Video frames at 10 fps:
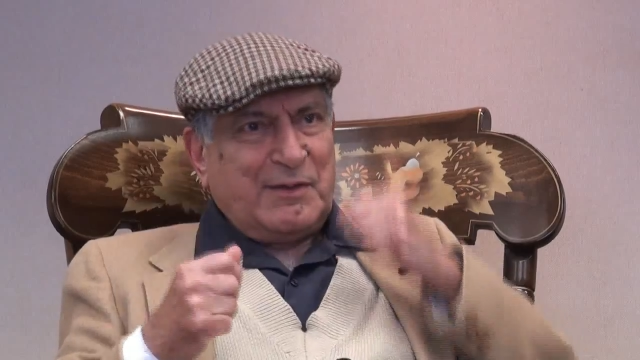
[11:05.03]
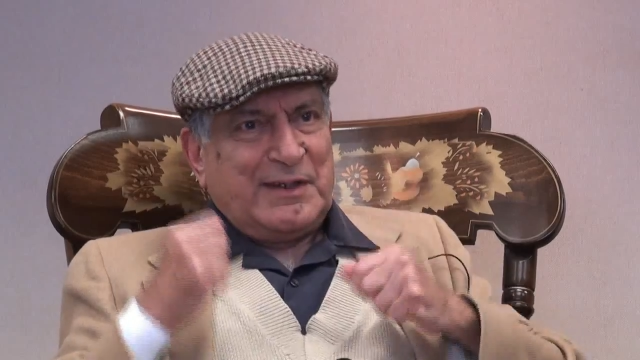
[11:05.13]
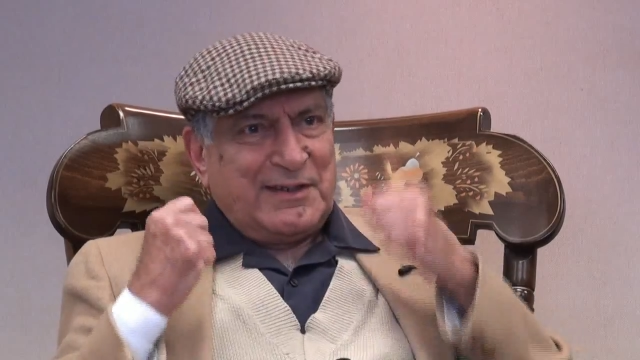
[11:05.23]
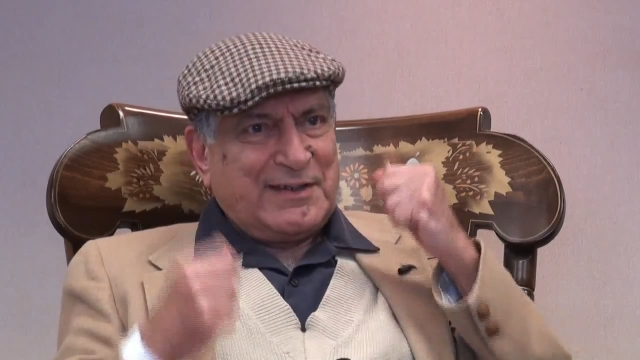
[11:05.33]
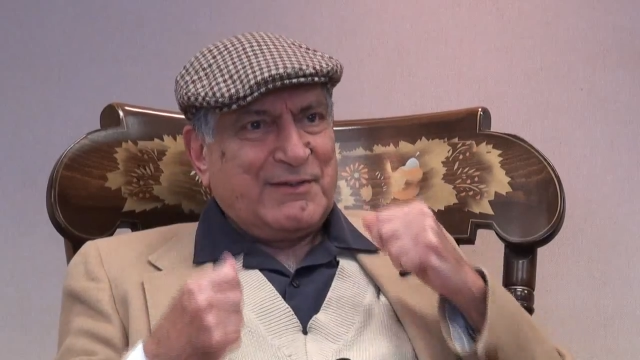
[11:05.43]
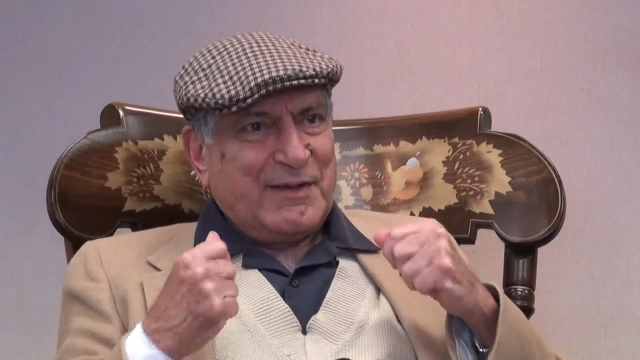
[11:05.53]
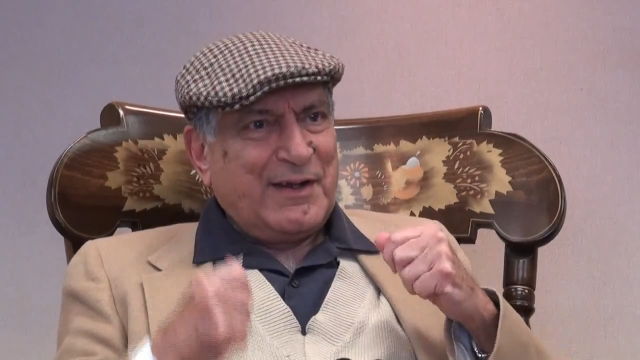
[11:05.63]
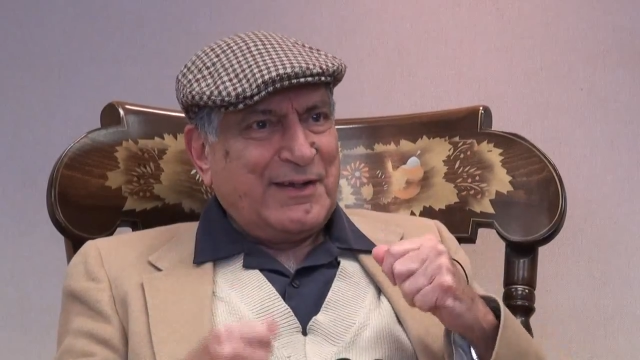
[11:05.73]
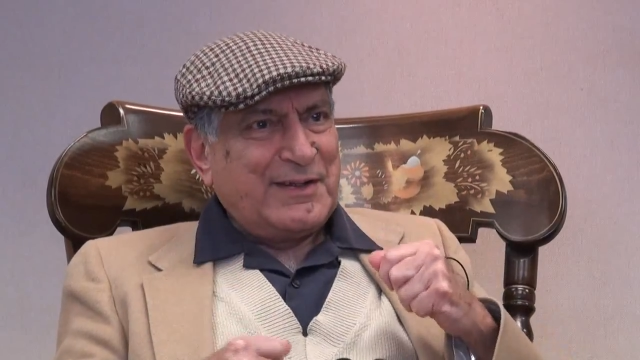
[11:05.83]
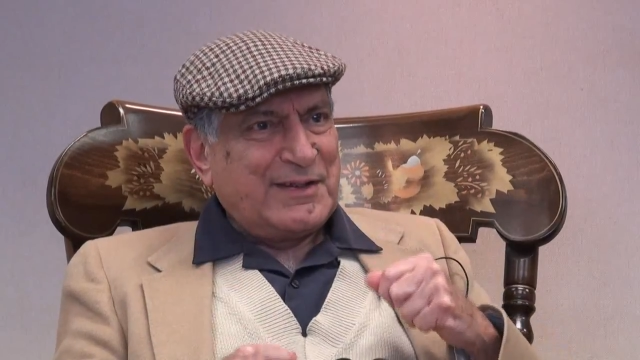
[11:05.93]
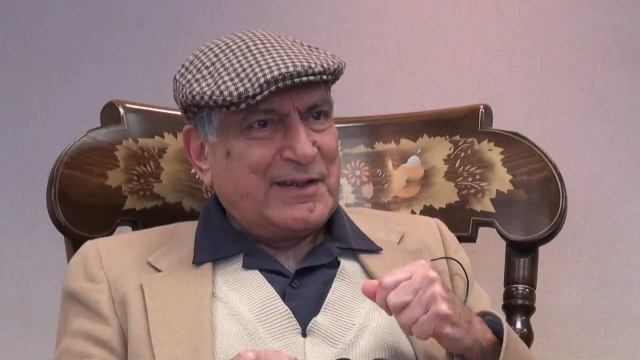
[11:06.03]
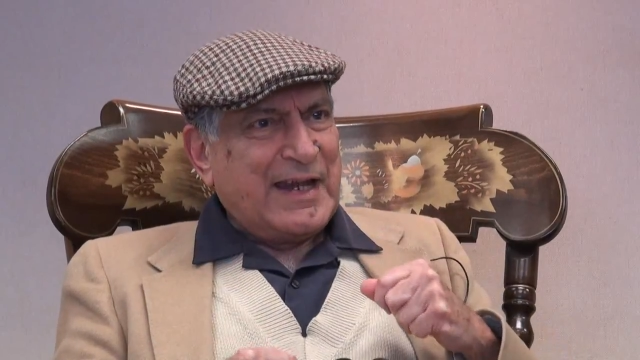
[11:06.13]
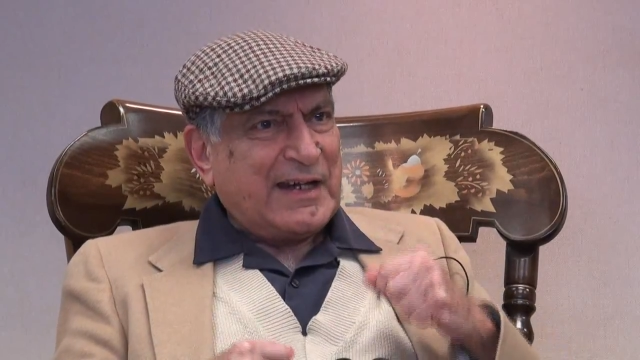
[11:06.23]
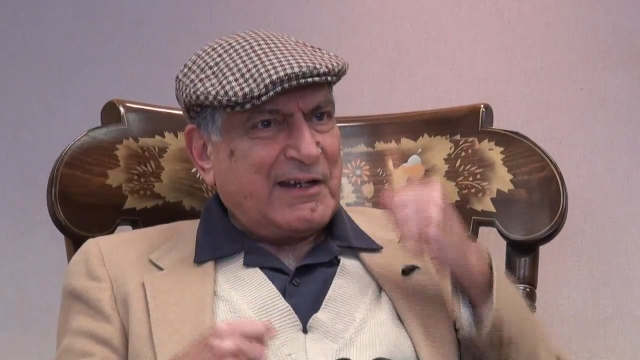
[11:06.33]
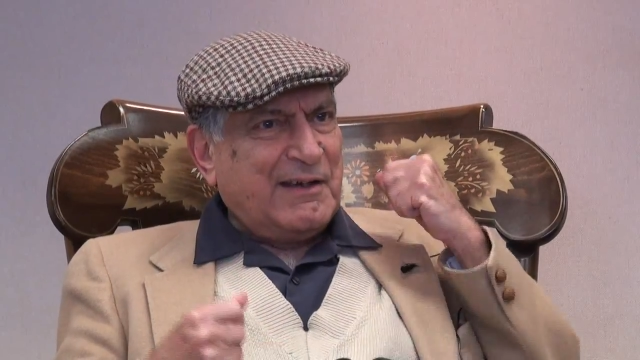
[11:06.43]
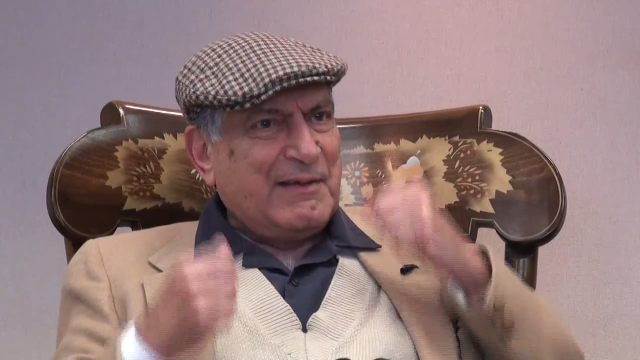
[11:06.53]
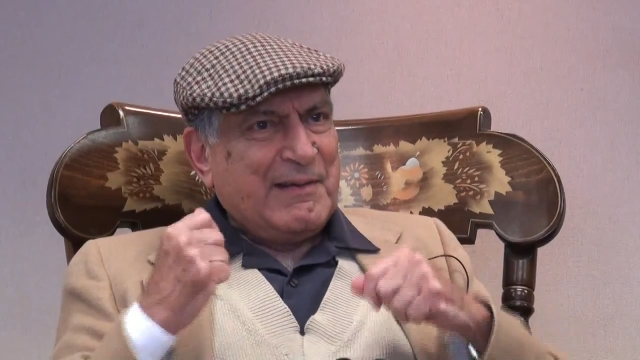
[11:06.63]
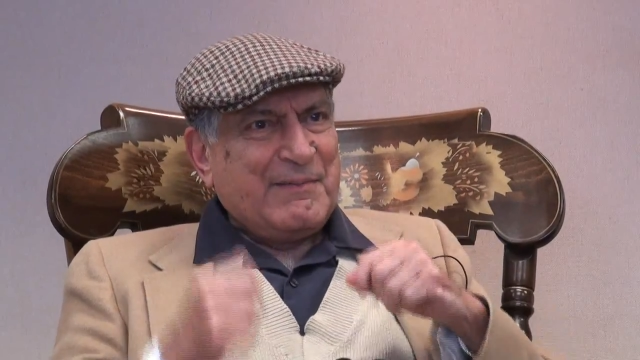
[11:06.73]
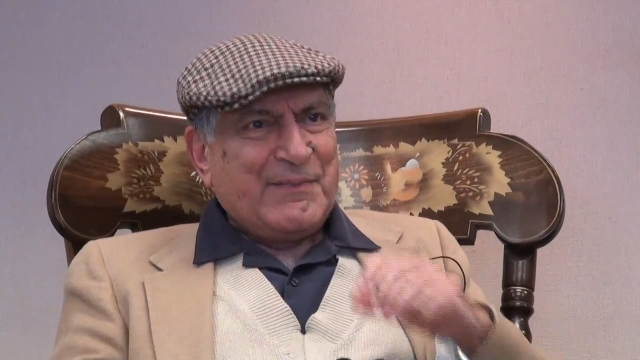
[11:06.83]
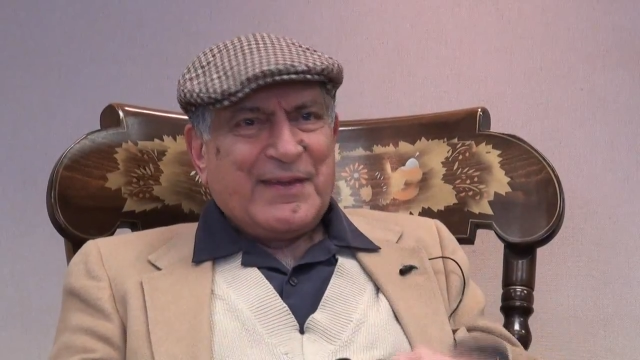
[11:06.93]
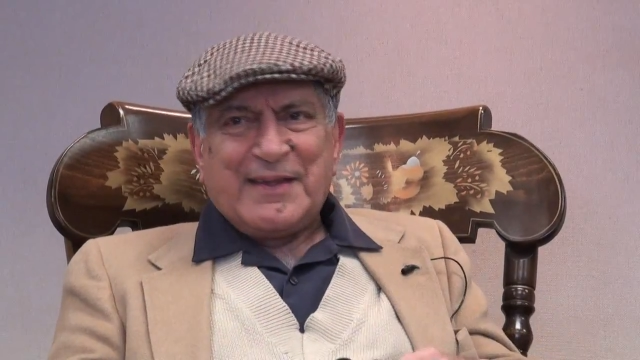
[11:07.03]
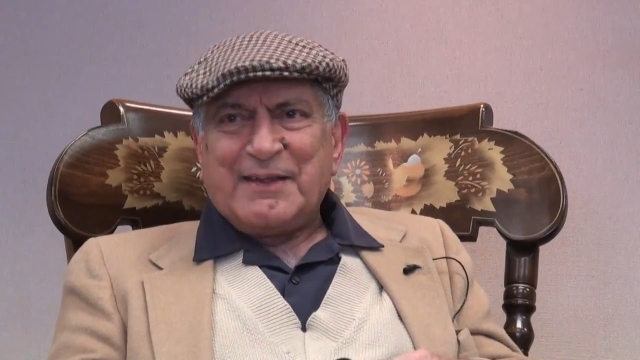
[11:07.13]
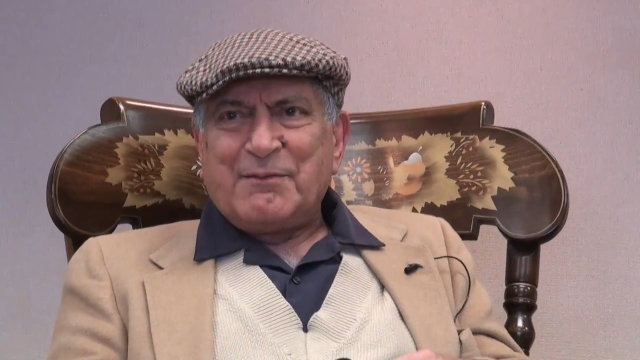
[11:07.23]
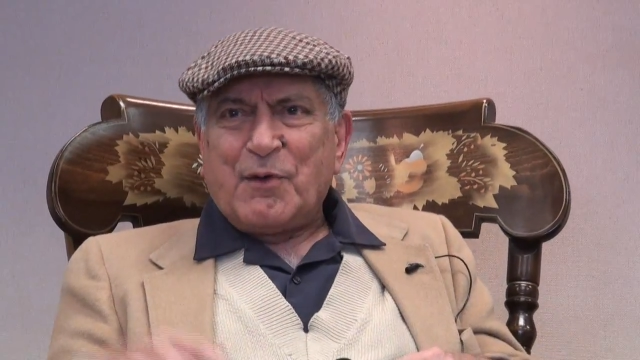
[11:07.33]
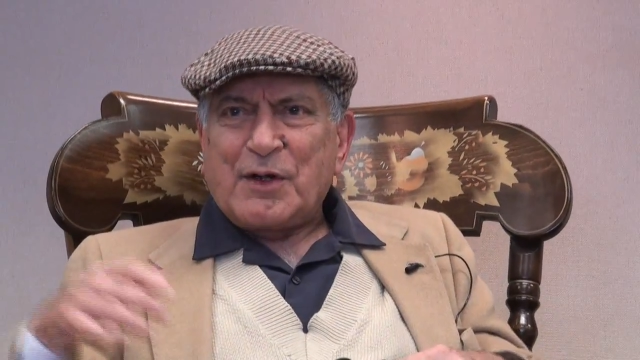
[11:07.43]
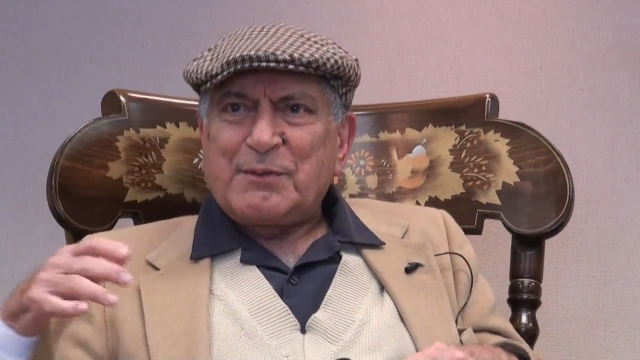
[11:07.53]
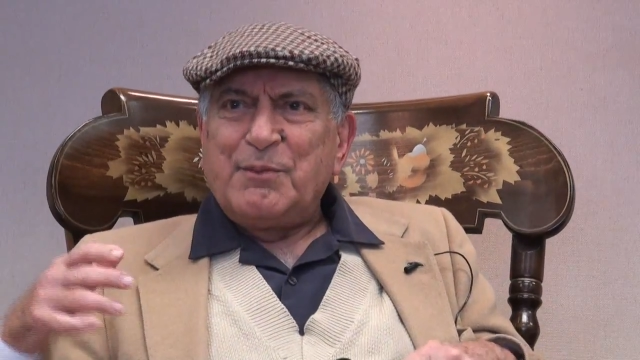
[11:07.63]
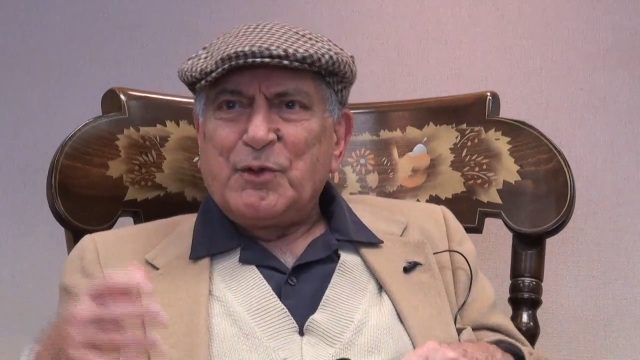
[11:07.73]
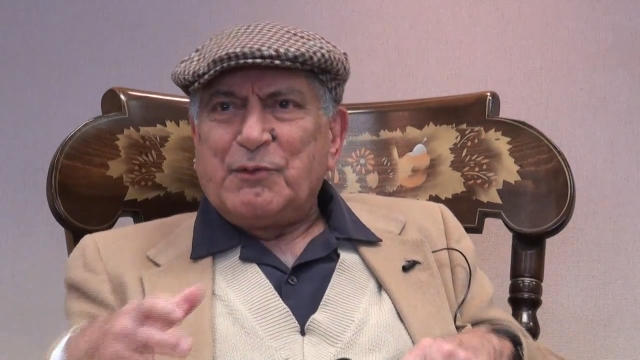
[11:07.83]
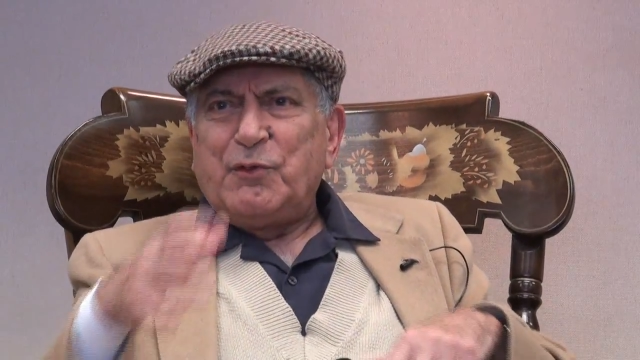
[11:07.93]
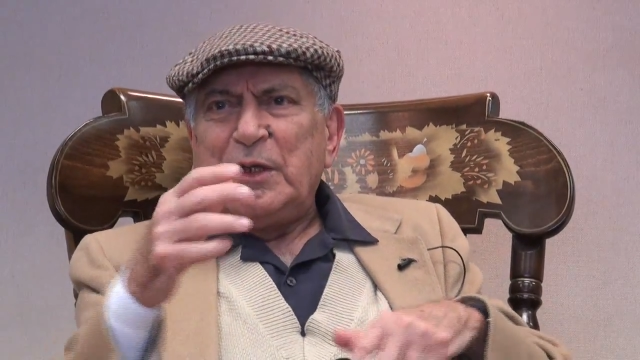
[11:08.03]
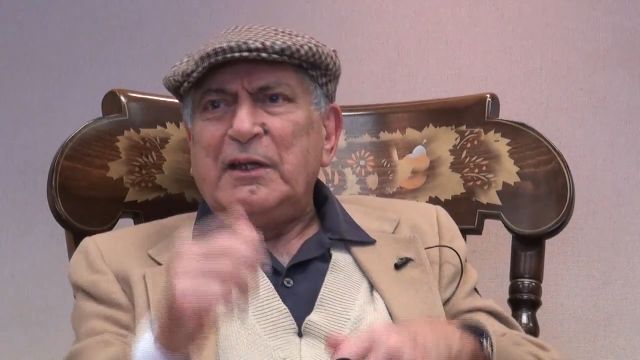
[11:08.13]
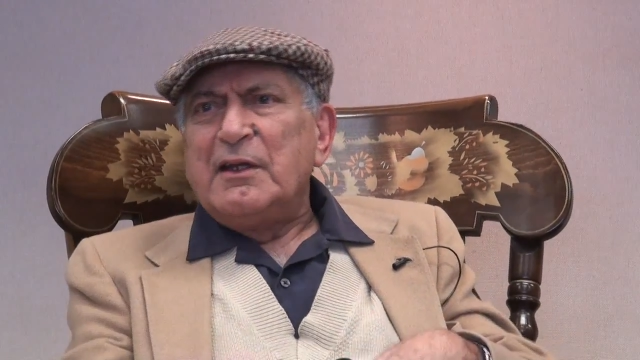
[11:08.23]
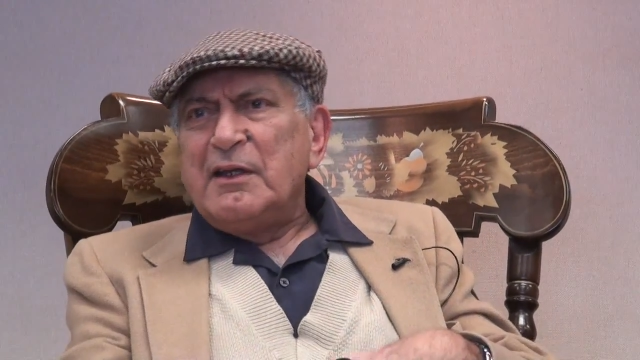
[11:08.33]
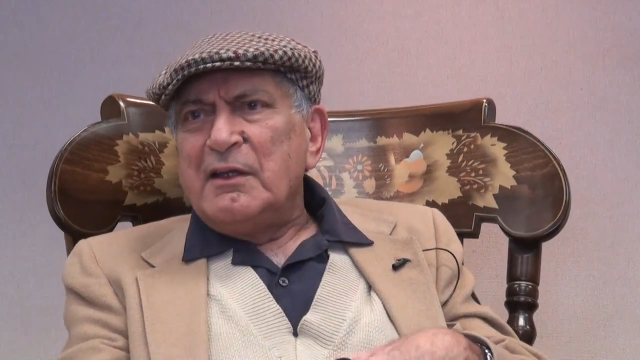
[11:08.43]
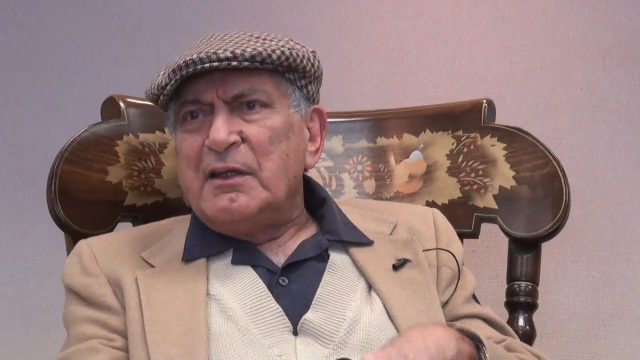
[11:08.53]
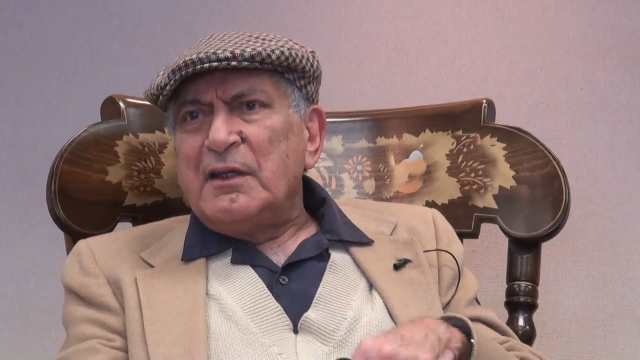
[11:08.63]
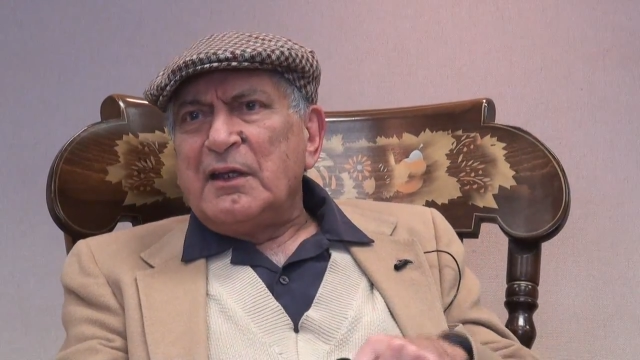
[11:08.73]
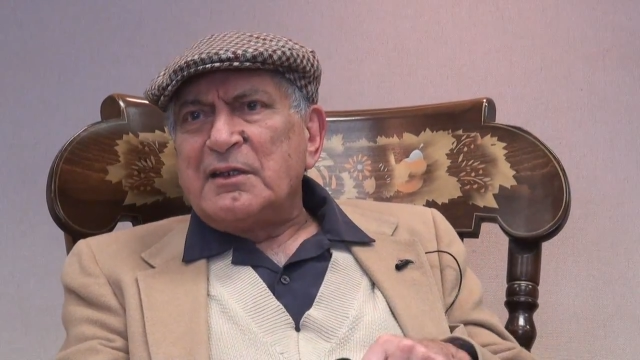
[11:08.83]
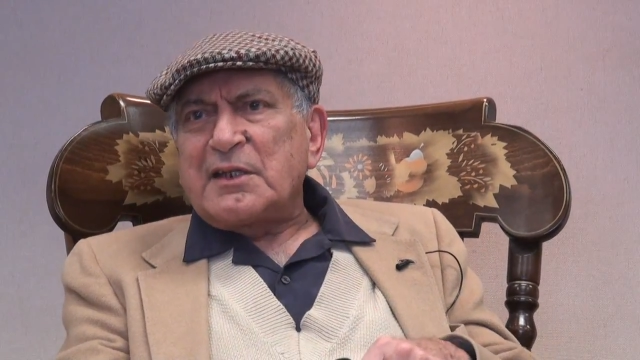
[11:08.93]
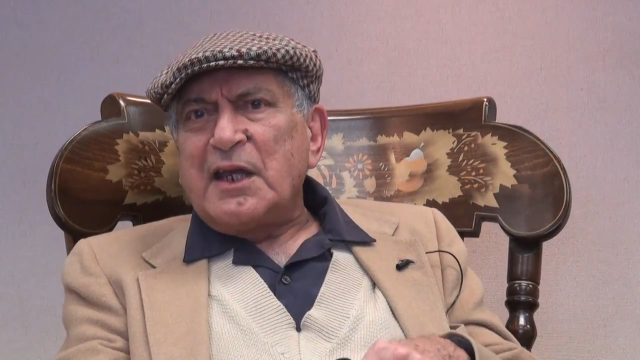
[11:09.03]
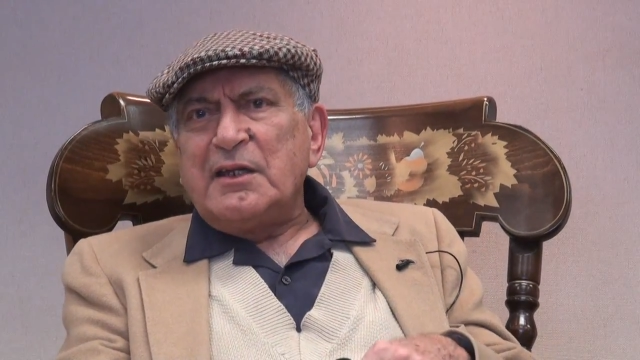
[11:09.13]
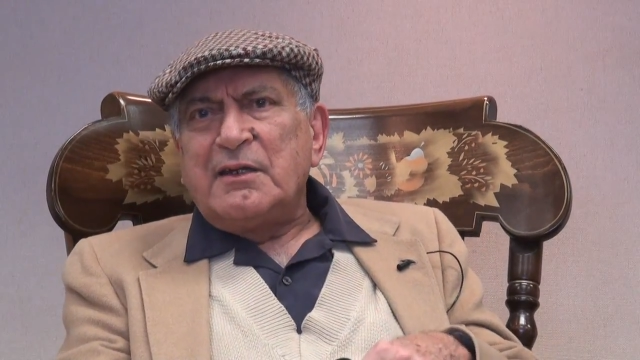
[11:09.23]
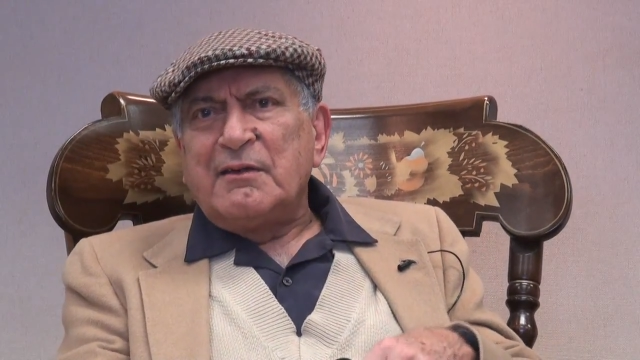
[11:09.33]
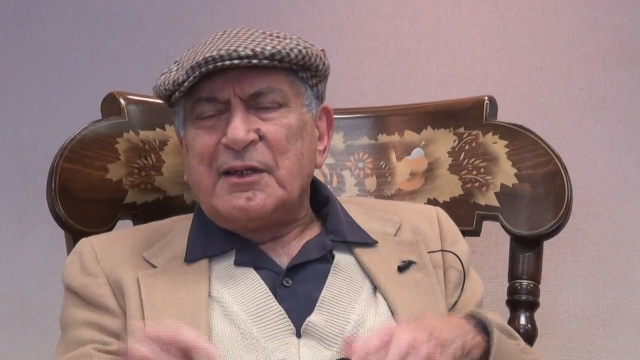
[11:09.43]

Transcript: with in his neck, and walked beautifully inside.